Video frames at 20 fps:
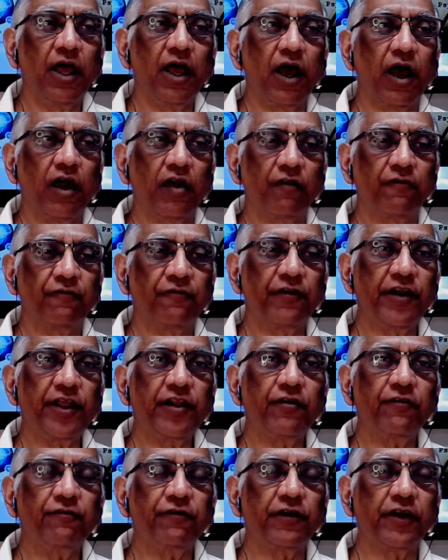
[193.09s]
are afraid
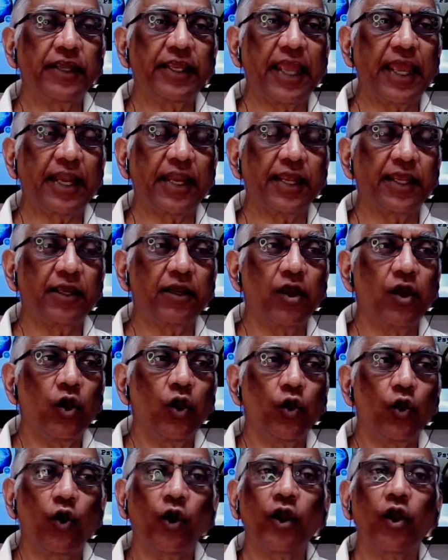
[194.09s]
of getting
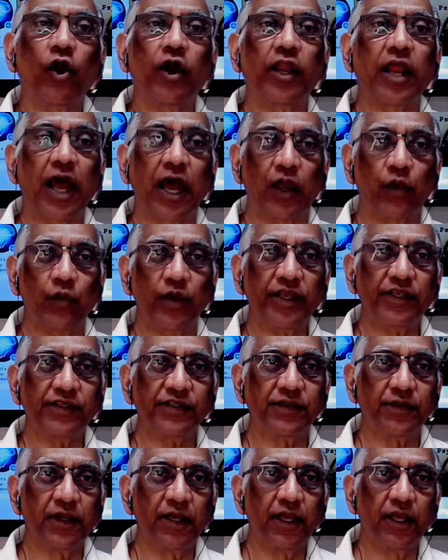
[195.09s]
going on highways.